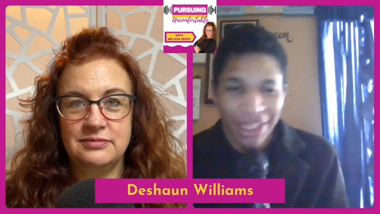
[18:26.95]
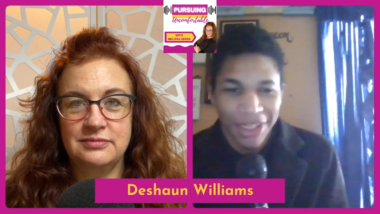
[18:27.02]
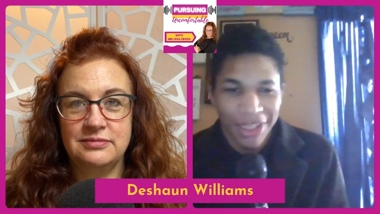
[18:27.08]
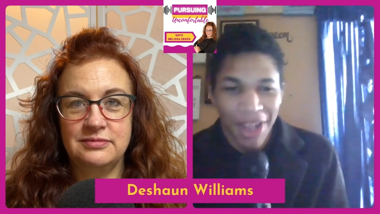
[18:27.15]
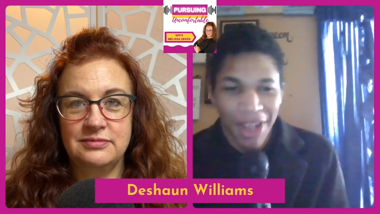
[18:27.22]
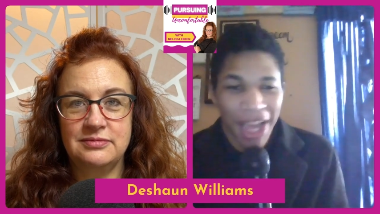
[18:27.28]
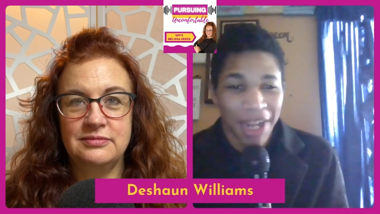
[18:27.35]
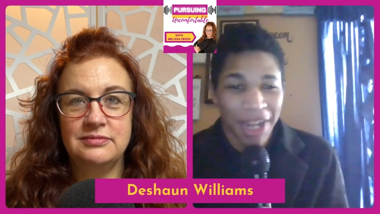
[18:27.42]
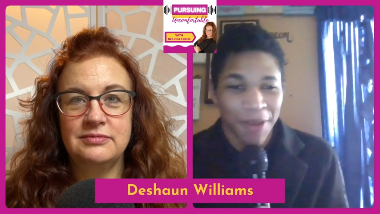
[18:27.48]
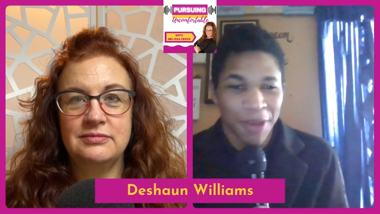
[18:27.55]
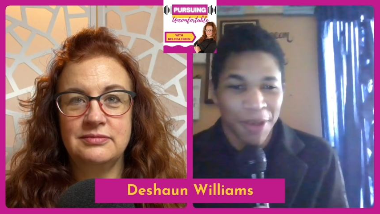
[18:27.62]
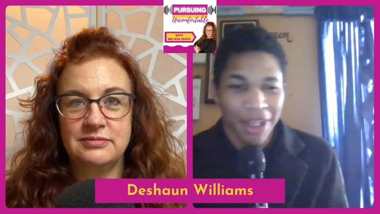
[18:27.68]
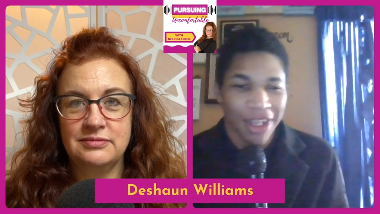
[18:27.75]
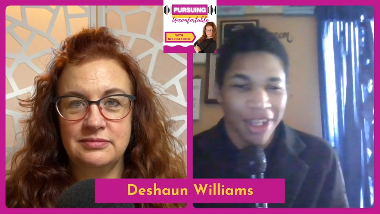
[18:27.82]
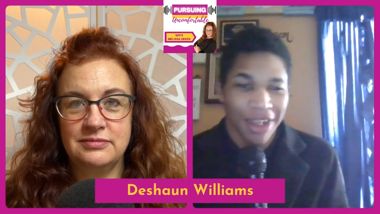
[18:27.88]
Speaker 1: So I didn't
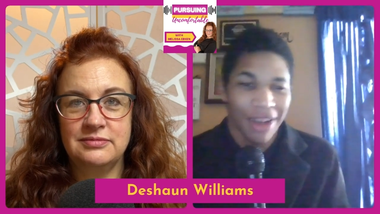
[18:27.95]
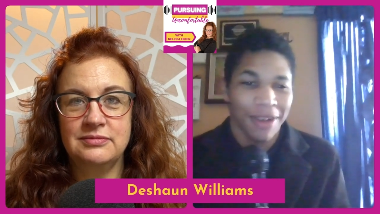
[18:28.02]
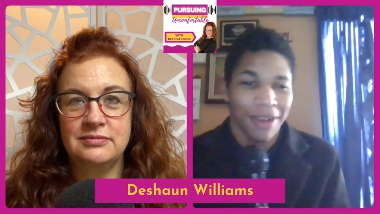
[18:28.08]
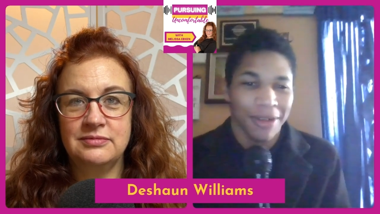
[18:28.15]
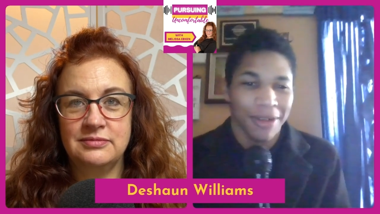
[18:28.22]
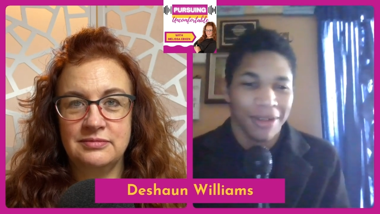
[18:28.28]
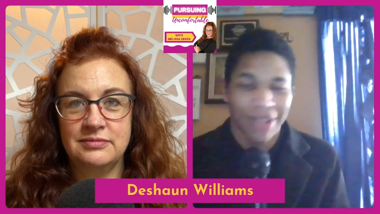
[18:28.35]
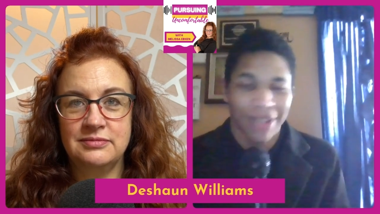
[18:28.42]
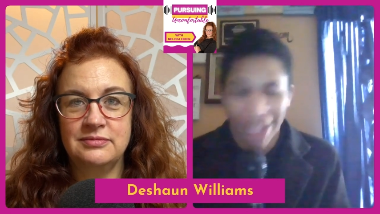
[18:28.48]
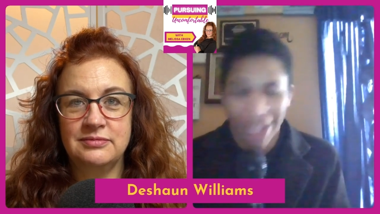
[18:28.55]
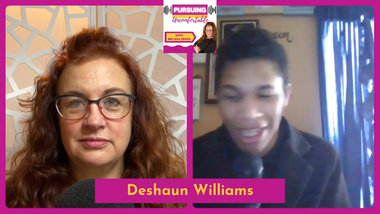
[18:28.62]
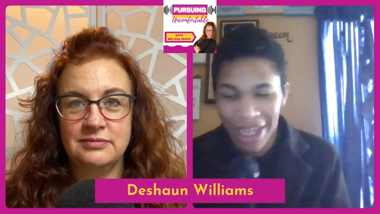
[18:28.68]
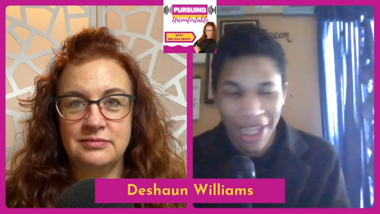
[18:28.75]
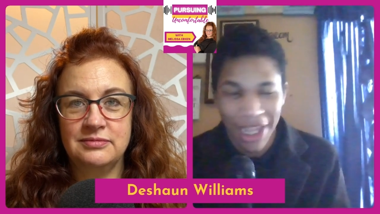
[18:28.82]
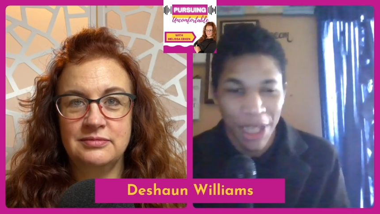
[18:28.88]
want to go
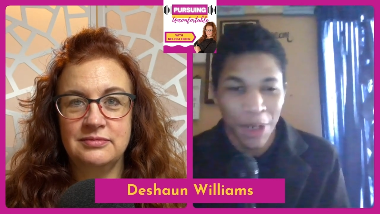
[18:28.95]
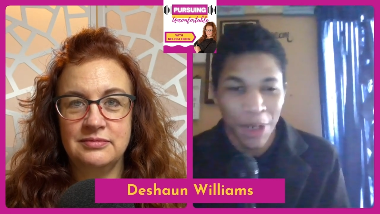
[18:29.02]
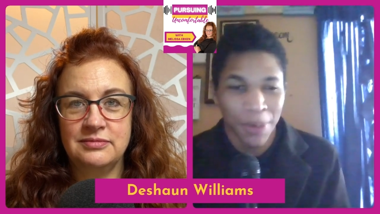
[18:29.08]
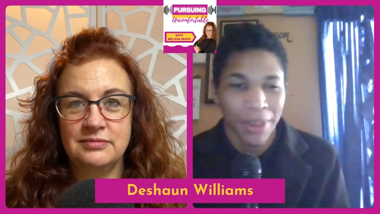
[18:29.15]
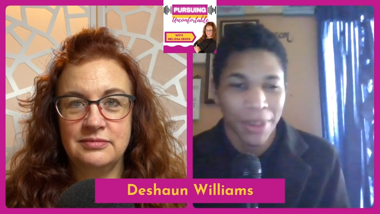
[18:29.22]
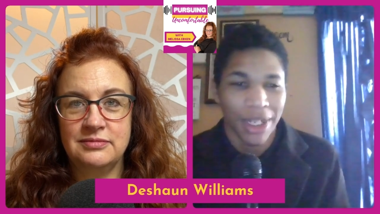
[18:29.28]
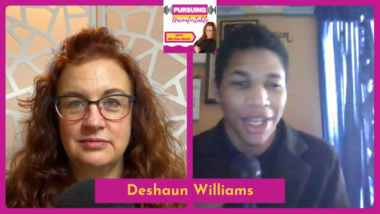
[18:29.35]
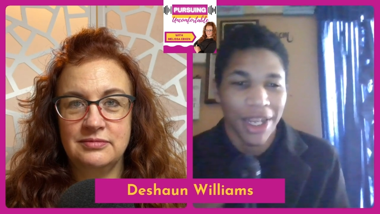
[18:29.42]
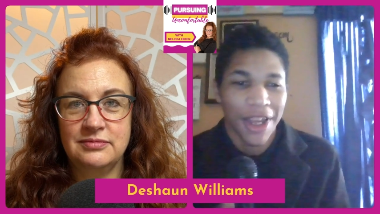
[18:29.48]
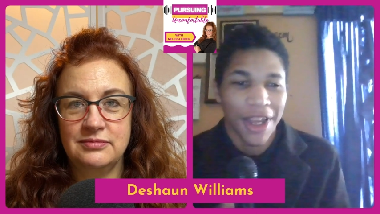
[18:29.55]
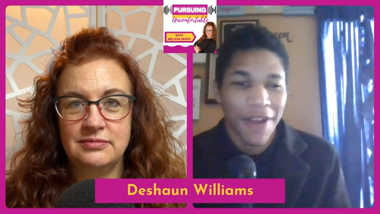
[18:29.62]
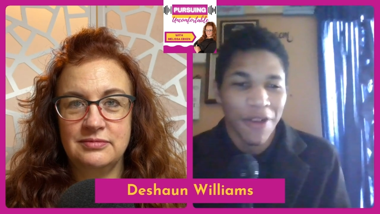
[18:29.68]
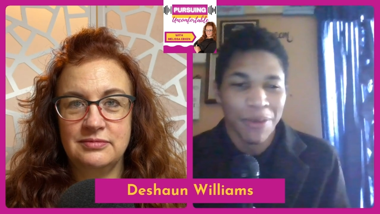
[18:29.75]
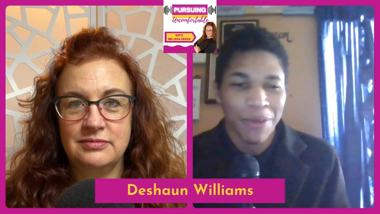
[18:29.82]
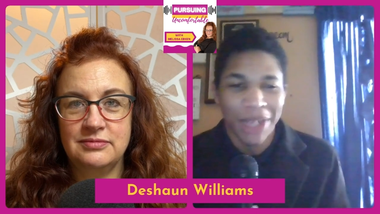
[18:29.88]
get help
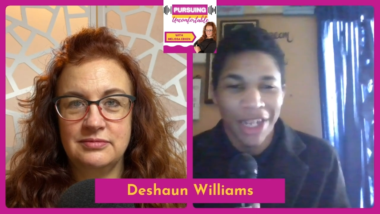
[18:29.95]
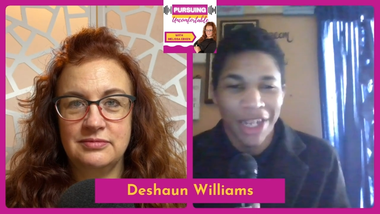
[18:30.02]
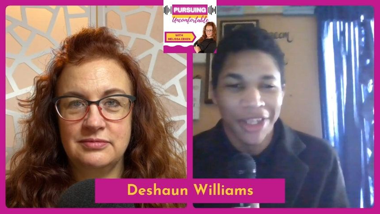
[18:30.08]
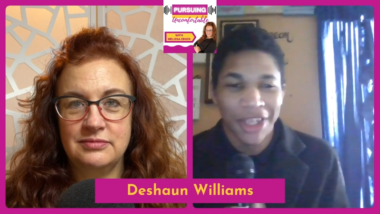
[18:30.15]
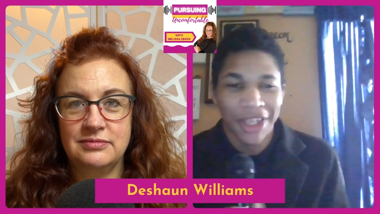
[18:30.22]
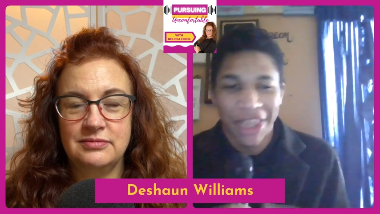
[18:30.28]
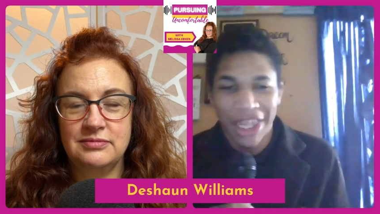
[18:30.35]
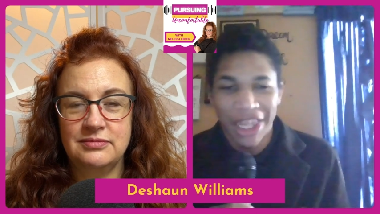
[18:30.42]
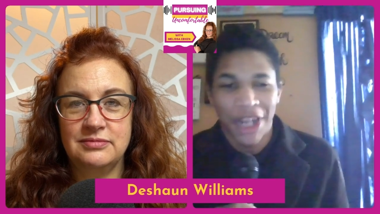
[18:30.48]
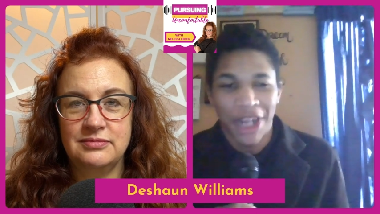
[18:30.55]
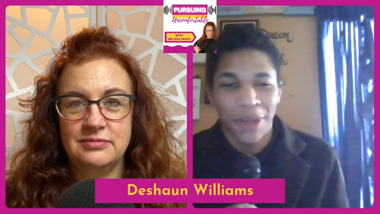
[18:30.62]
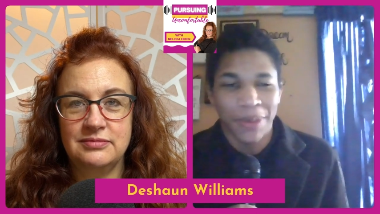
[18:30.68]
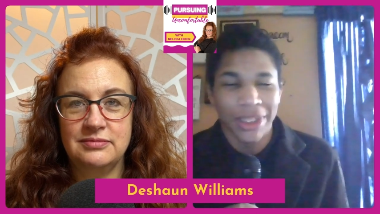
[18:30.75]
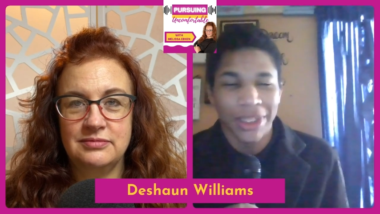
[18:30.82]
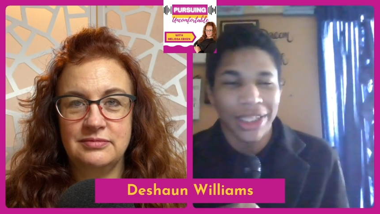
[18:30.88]
from another
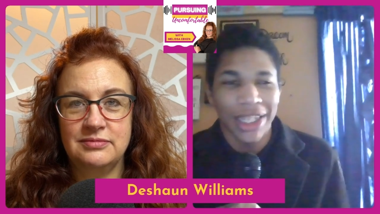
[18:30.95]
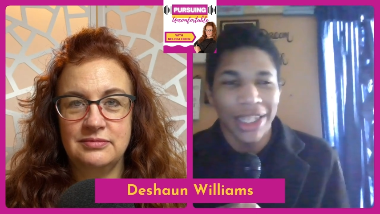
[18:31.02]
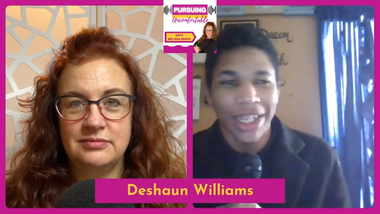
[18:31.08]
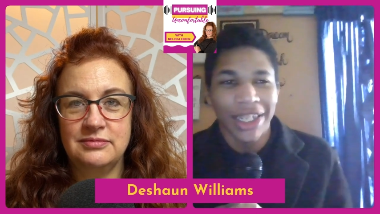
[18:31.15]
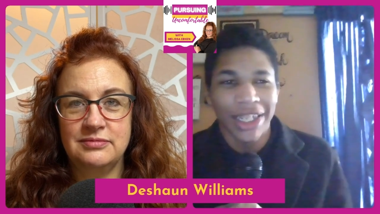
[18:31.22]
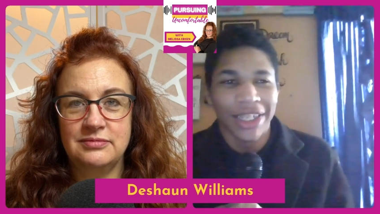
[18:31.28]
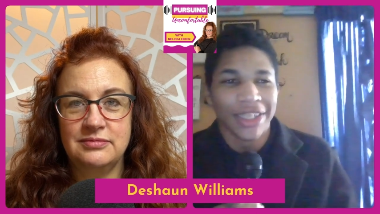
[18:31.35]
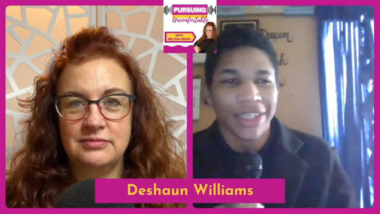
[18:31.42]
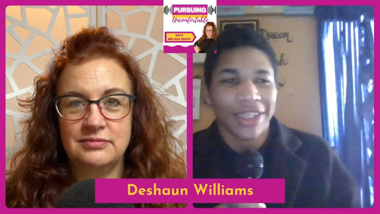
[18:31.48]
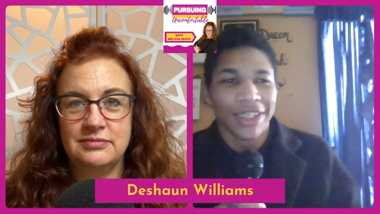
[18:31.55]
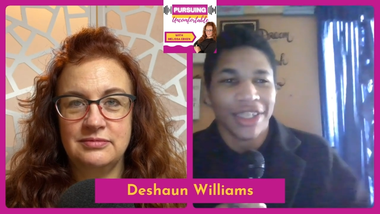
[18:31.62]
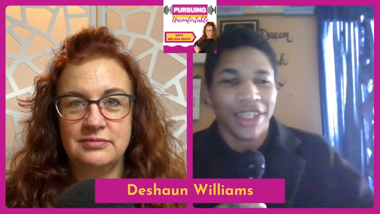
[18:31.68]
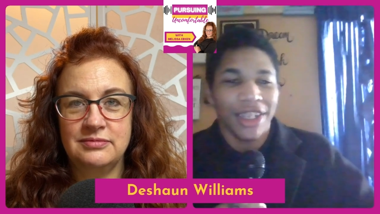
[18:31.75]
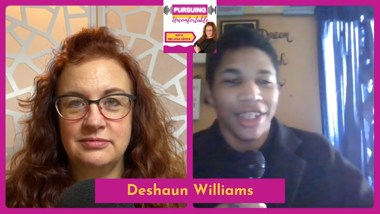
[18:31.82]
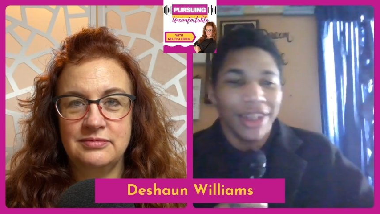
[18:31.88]
therapist. And
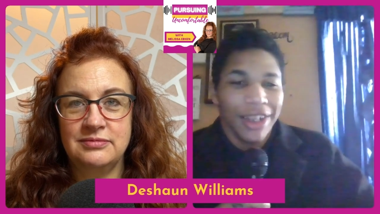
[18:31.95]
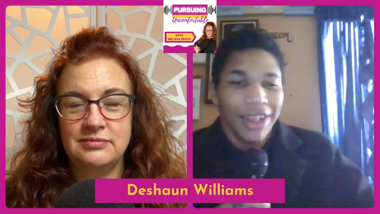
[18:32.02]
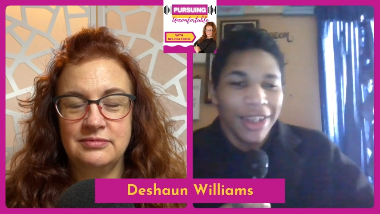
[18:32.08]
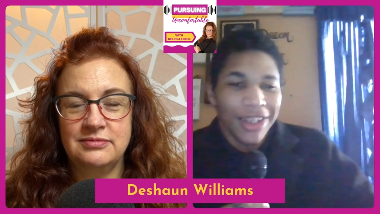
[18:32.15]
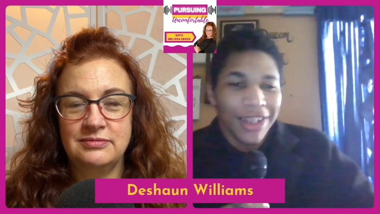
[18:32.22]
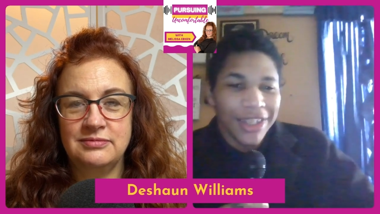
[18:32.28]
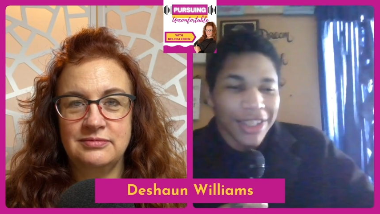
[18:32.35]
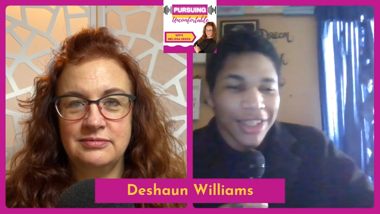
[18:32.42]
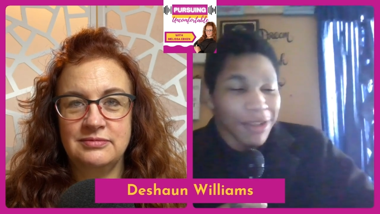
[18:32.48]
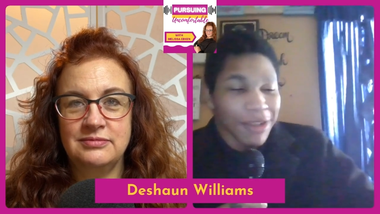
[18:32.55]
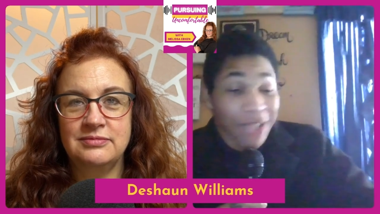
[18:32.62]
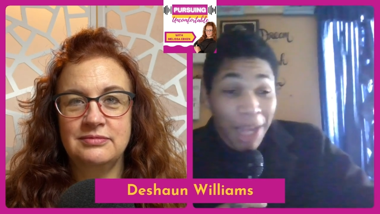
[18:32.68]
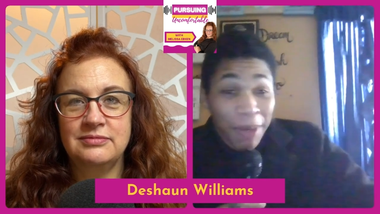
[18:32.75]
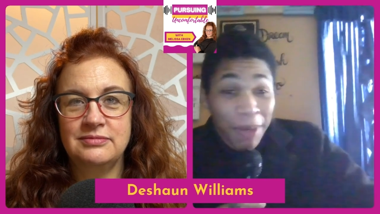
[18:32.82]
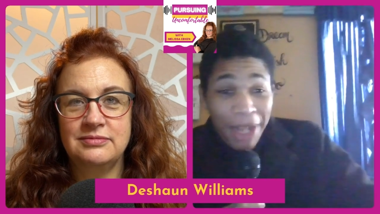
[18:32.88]
so I
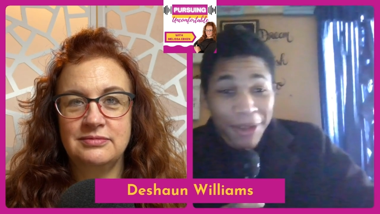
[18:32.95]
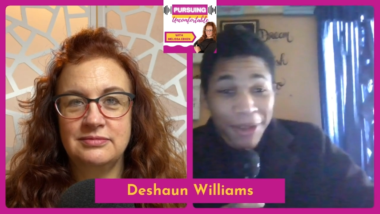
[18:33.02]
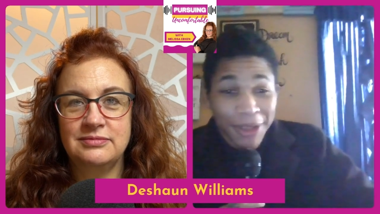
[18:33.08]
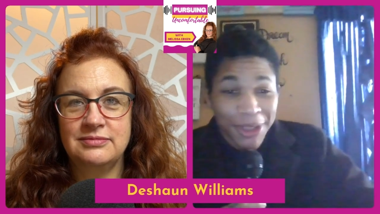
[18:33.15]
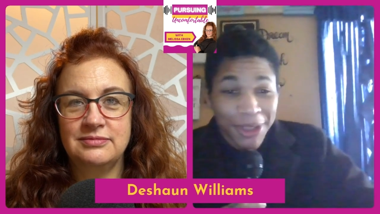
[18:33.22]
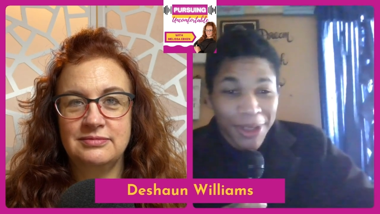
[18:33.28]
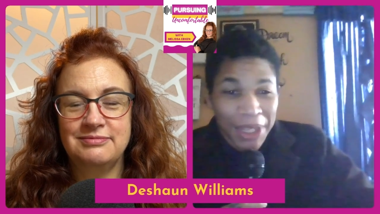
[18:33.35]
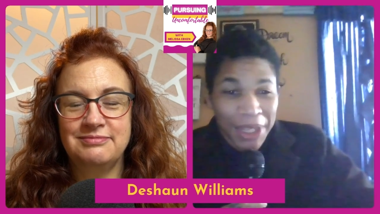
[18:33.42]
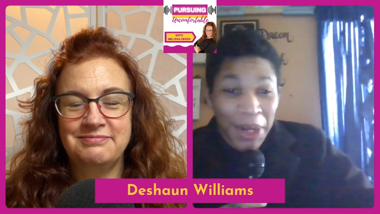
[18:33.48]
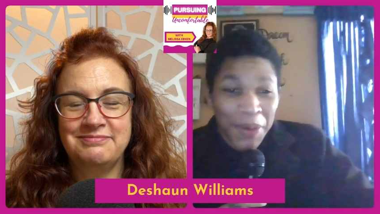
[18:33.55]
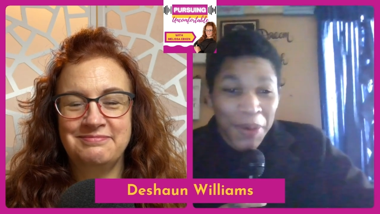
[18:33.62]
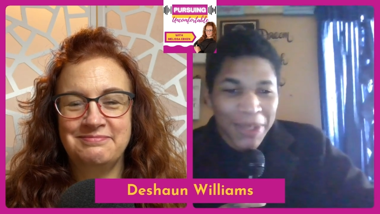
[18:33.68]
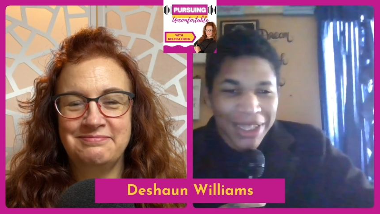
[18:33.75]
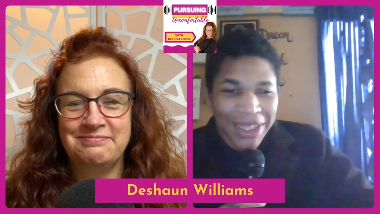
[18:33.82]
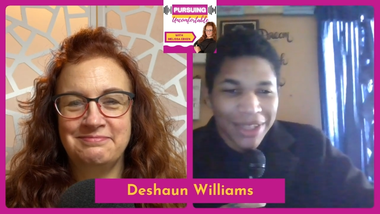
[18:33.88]
was like, I'm not going to a
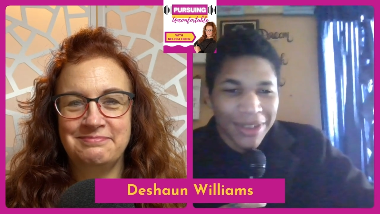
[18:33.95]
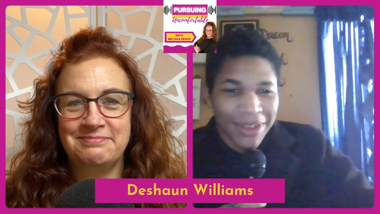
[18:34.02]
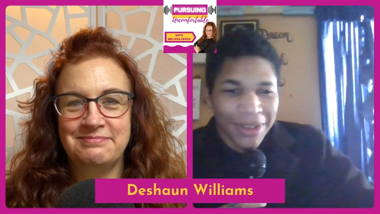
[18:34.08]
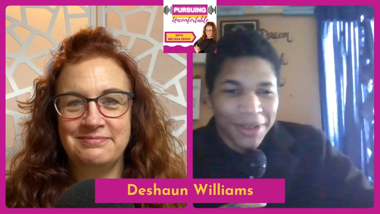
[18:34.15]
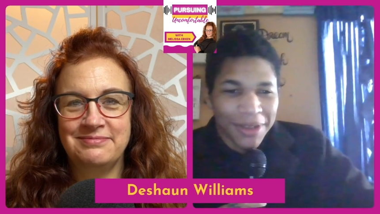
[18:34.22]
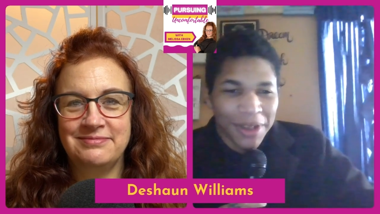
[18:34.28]
therapist.